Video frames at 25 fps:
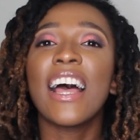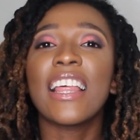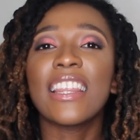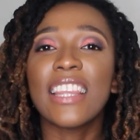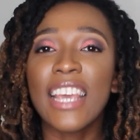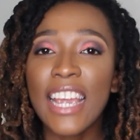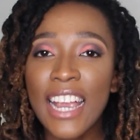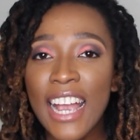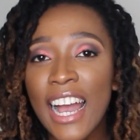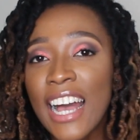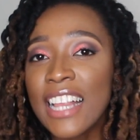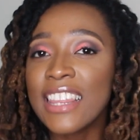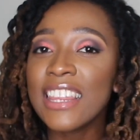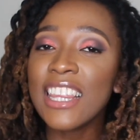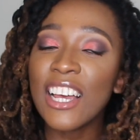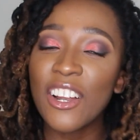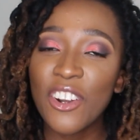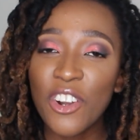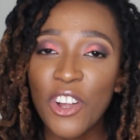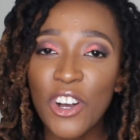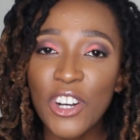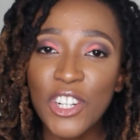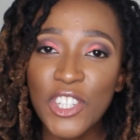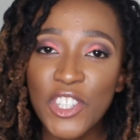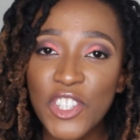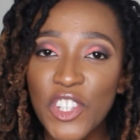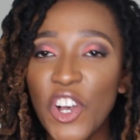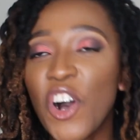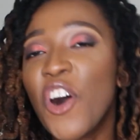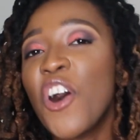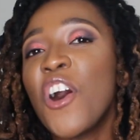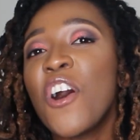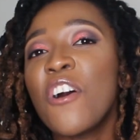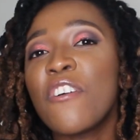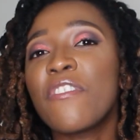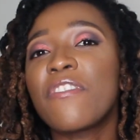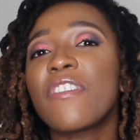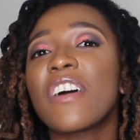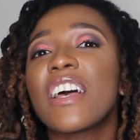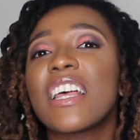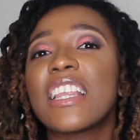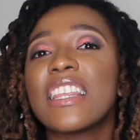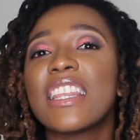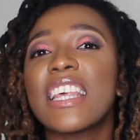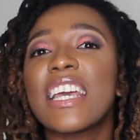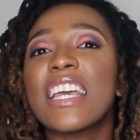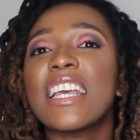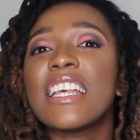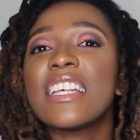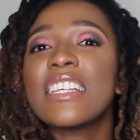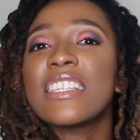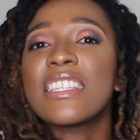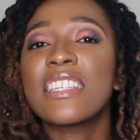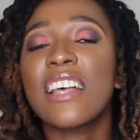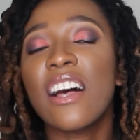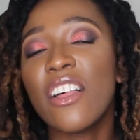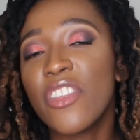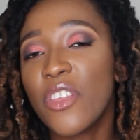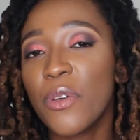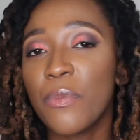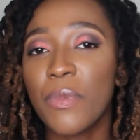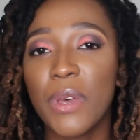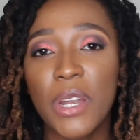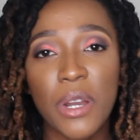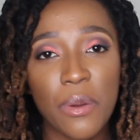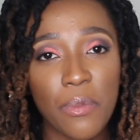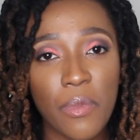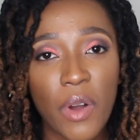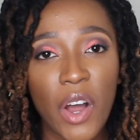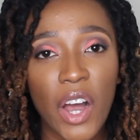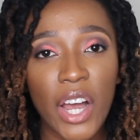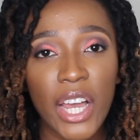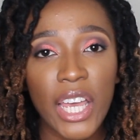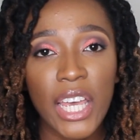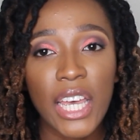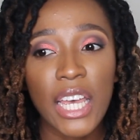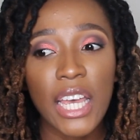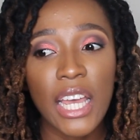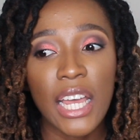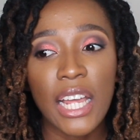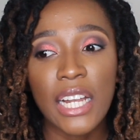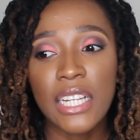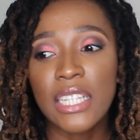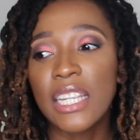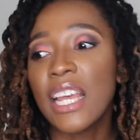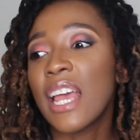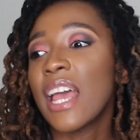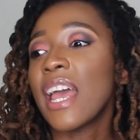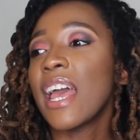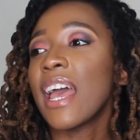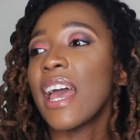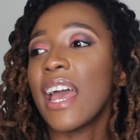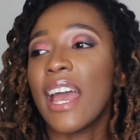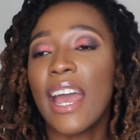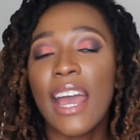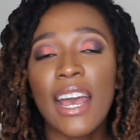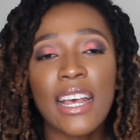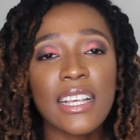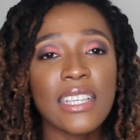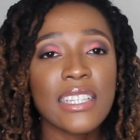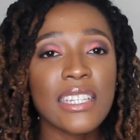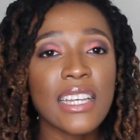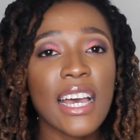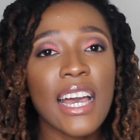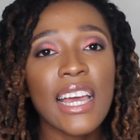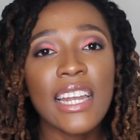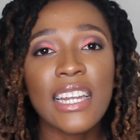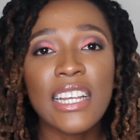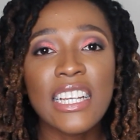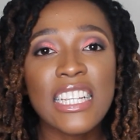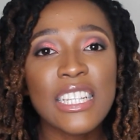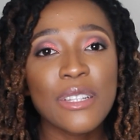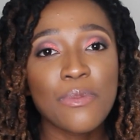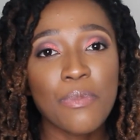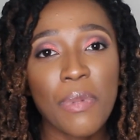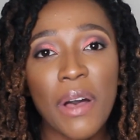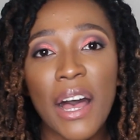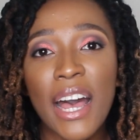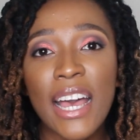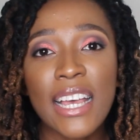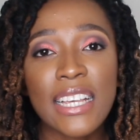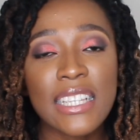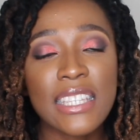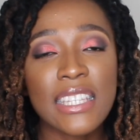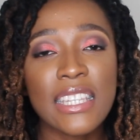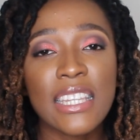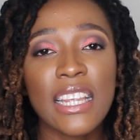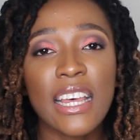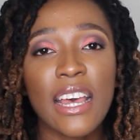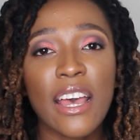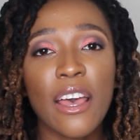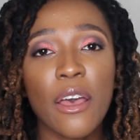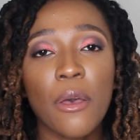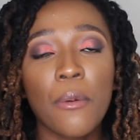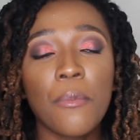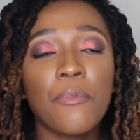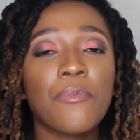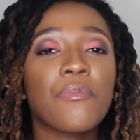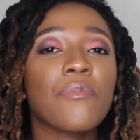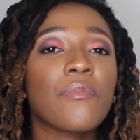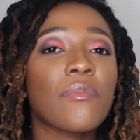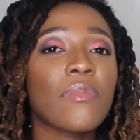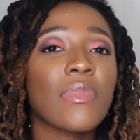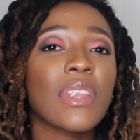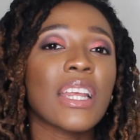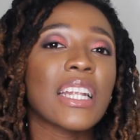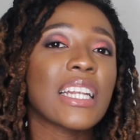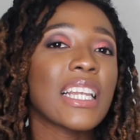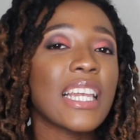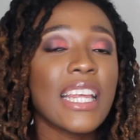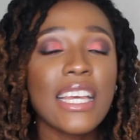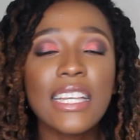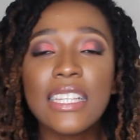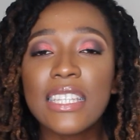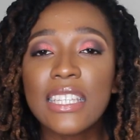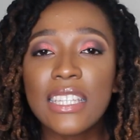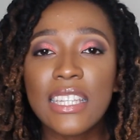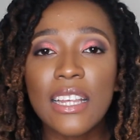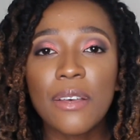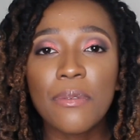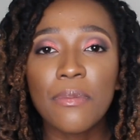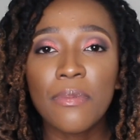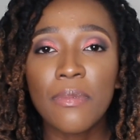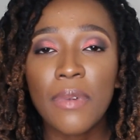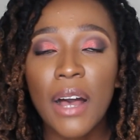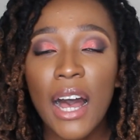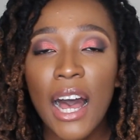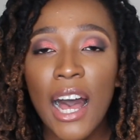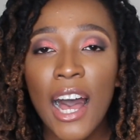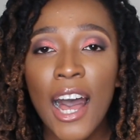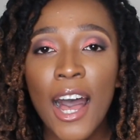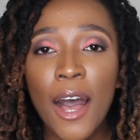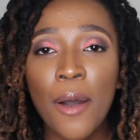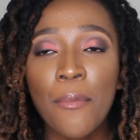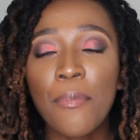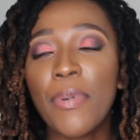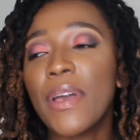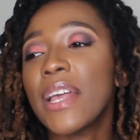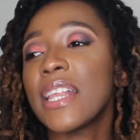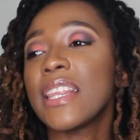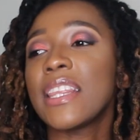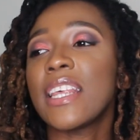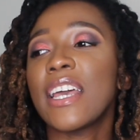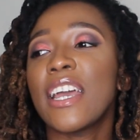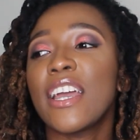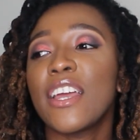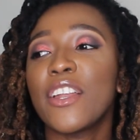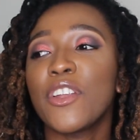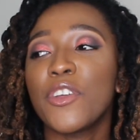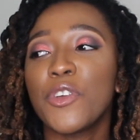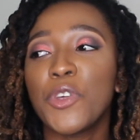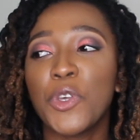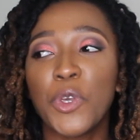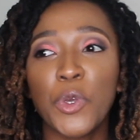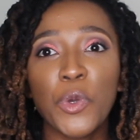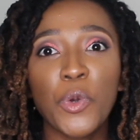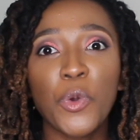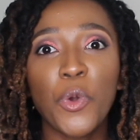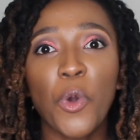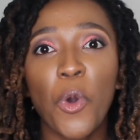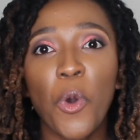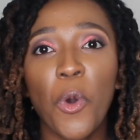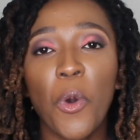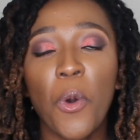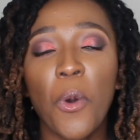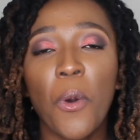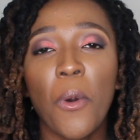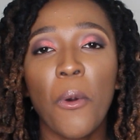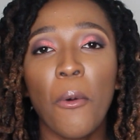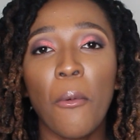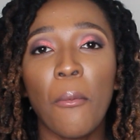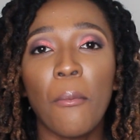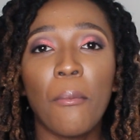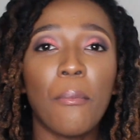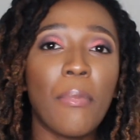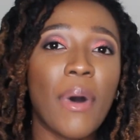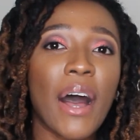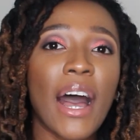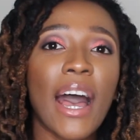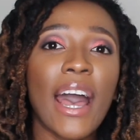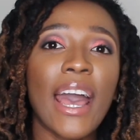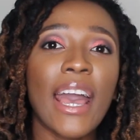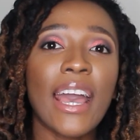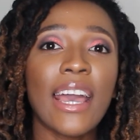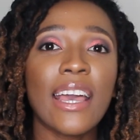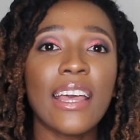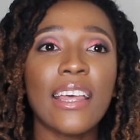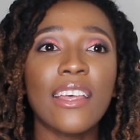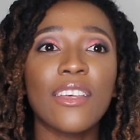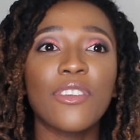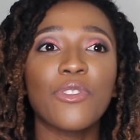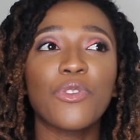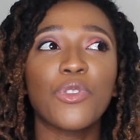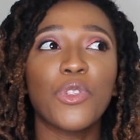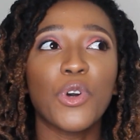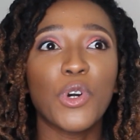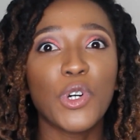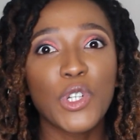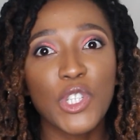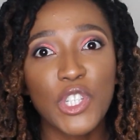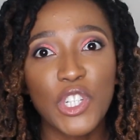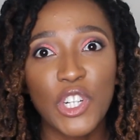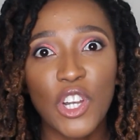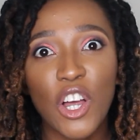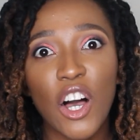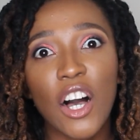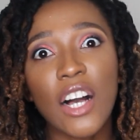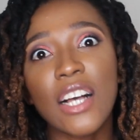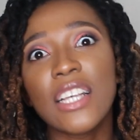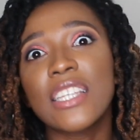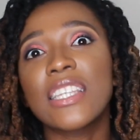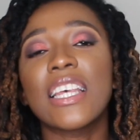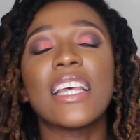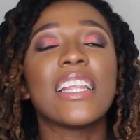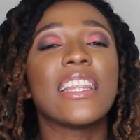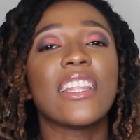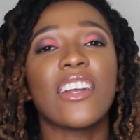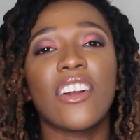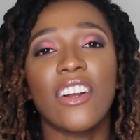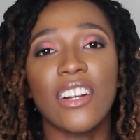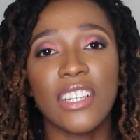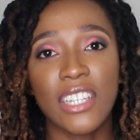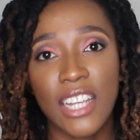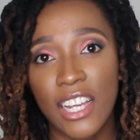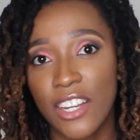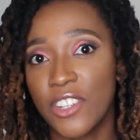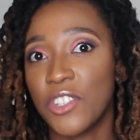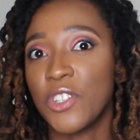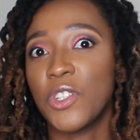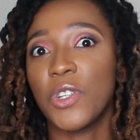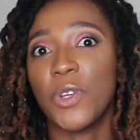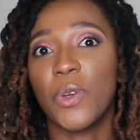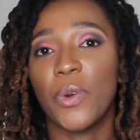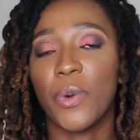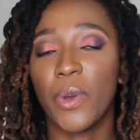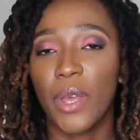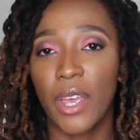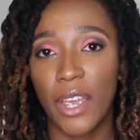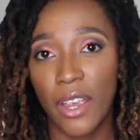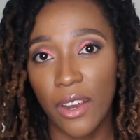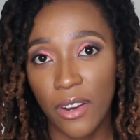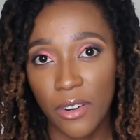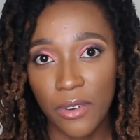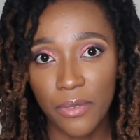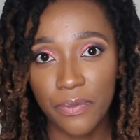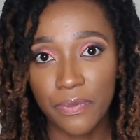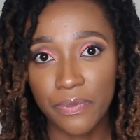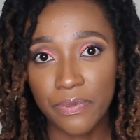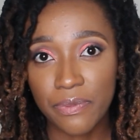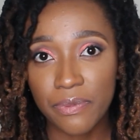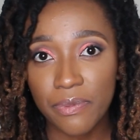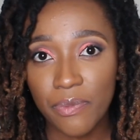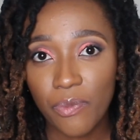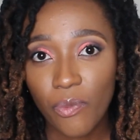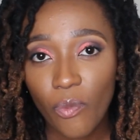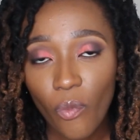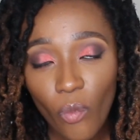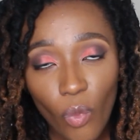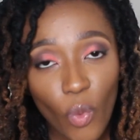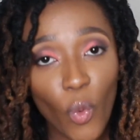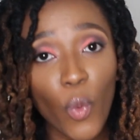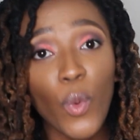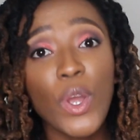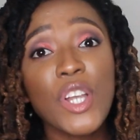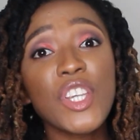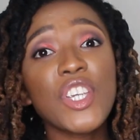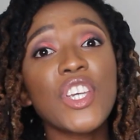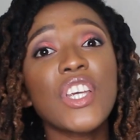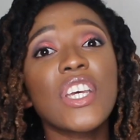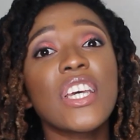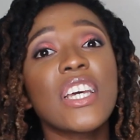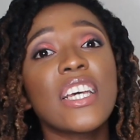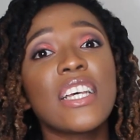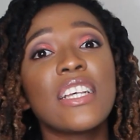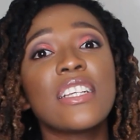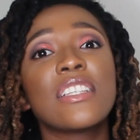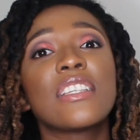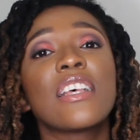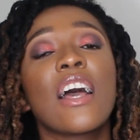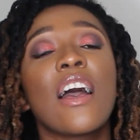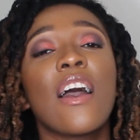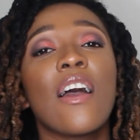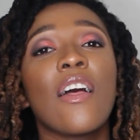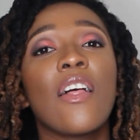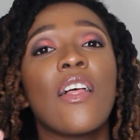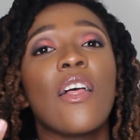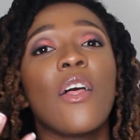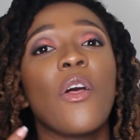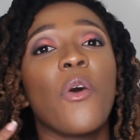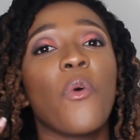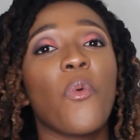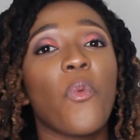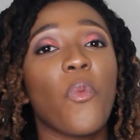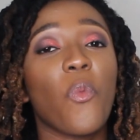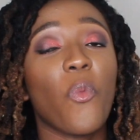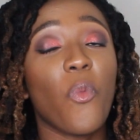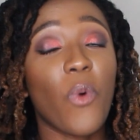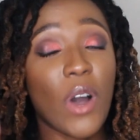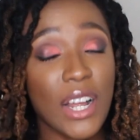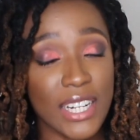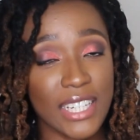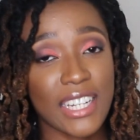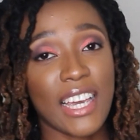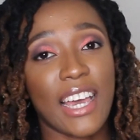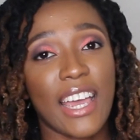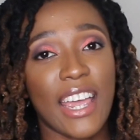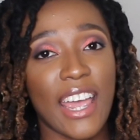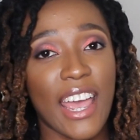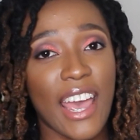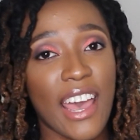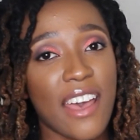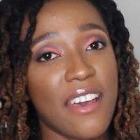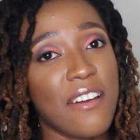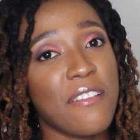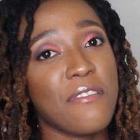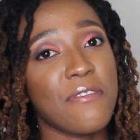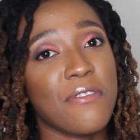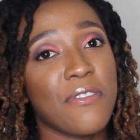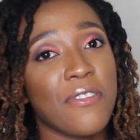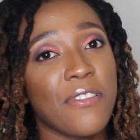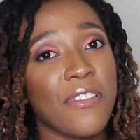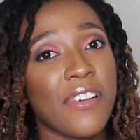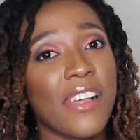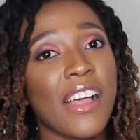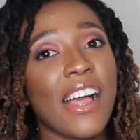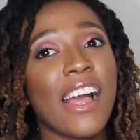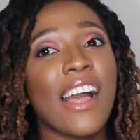They cut their locks off, they sell them at a market, a hairstylist buys them, cleans them up, and then you go buy those locks and they're attached to your hair, which is what I have.